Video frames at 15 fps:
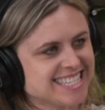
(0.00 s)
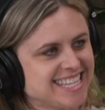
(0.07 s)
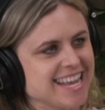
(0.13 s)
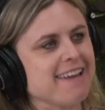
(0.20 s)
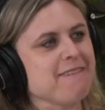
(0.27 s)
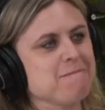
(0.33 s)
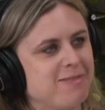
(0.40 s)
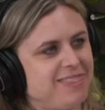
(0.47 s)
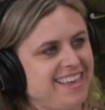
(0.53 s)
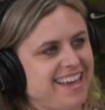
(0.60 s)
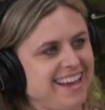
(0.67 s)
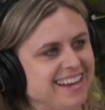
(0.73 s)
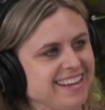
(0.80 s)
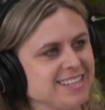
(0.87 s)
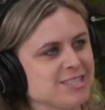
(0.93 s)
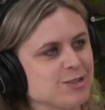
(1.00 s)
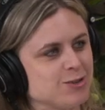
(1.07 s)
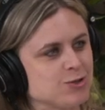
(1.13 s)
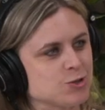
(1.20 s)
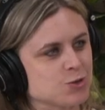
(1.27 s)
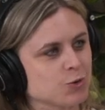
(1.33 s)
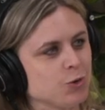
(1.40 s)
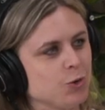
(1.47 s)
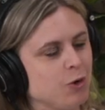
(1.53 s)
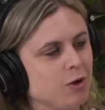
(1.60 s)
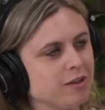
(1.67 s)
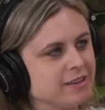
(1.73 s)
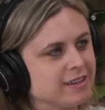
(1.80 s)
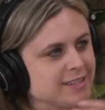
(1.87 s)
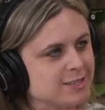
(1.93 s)
same thing. I, it's a
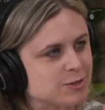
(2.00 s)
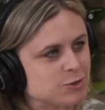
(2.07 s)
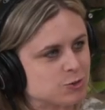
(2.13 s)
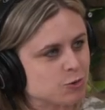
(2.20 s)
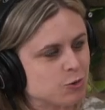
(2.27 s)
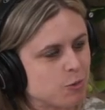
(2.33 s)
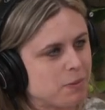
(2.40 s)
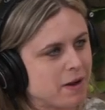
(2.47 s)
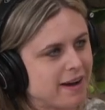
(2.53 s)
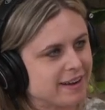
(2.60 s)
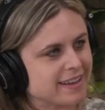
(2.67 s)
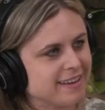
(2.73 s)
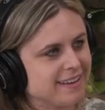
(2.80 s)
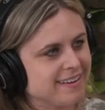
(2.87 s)
drool. It's a drool it, pocket. It's